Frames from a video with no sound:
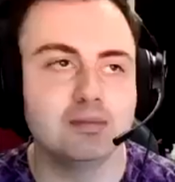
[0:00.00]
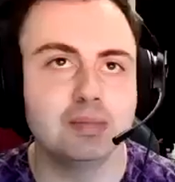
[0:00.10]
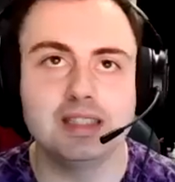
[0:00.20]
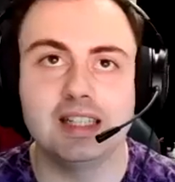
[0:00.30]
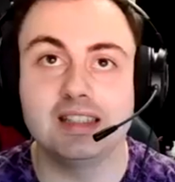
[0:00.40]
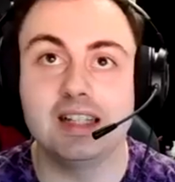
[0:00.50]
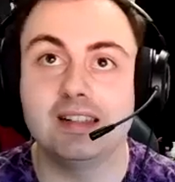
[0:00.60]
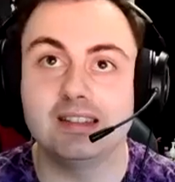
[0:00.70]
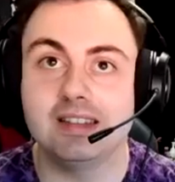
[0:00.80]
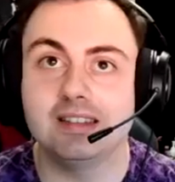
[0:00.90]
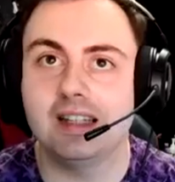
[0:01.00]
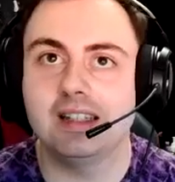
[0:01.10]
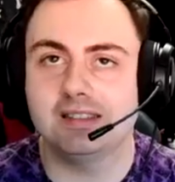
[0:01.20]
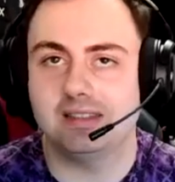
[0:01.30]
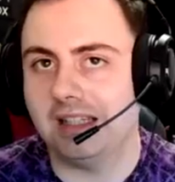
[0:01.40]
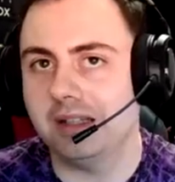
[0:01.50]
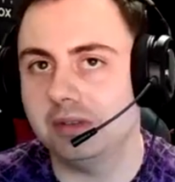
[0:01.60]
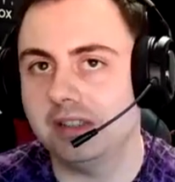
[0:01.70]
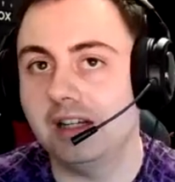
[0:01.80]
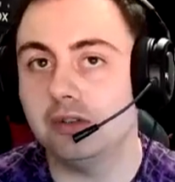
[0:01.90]
but yeah, that
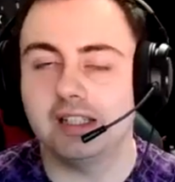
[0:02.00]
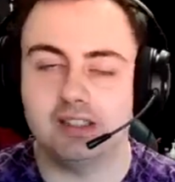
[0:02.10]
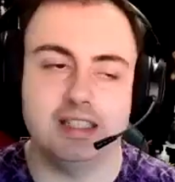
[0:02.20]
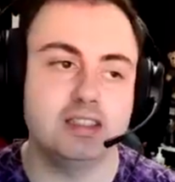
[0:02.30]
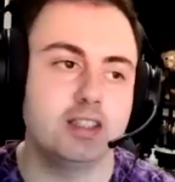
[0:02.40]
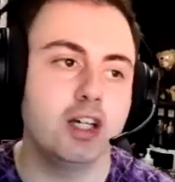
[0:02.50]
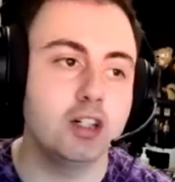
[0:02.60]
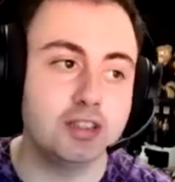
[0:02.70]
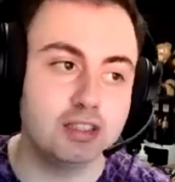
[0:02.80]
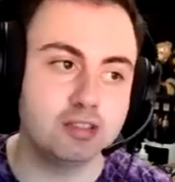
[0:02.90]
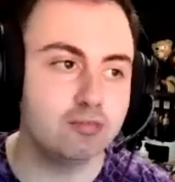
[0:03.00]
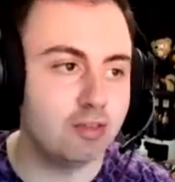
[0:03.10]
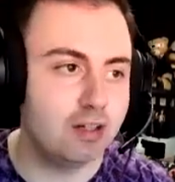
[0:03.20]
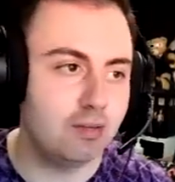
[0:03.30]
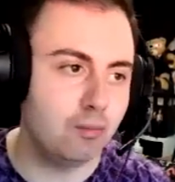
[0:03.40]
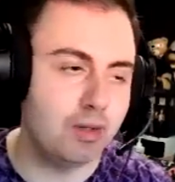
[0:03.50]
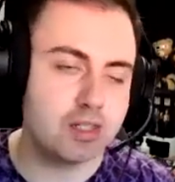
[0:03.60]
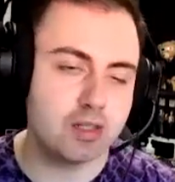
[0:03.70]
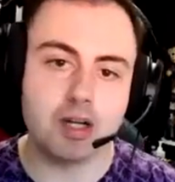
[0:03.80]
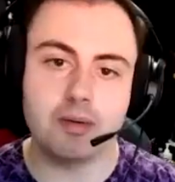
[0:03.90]
was. Oh yeah, you had the TARDIS. When
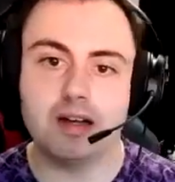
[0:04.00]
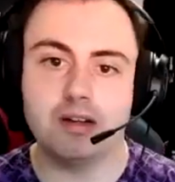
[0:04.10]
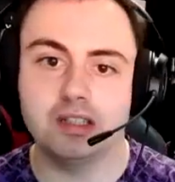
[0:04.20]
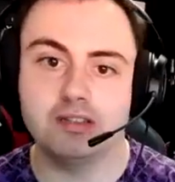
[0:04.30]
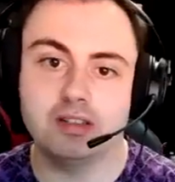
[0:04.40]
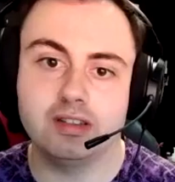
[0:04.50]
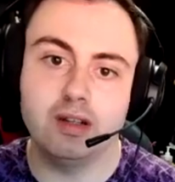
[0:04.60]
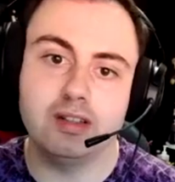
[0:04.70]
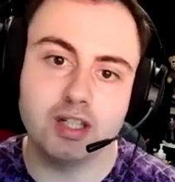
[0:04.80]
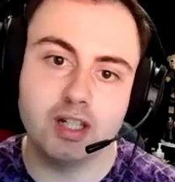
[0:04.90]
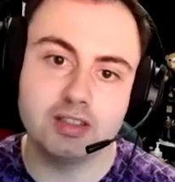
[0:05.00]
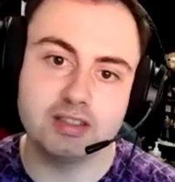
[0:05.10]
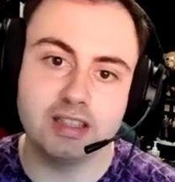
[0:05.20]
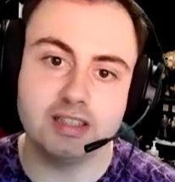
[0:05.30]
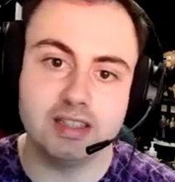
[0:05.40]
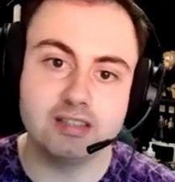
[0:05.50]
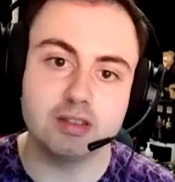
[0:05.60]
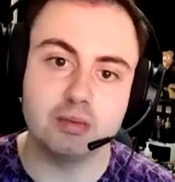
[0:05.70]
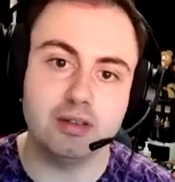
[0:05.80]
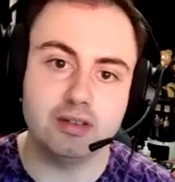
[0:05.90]
you go out, you have a TARDIS at the end
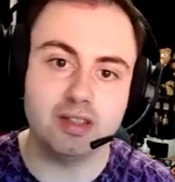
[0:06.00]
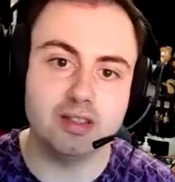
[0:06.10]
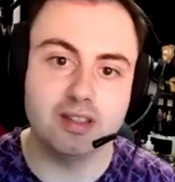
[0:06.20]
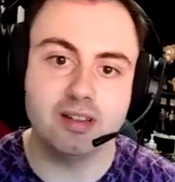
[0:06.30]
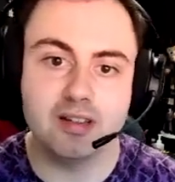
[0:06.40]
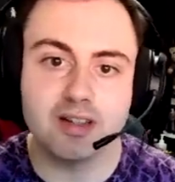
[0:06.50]
as well, don't you?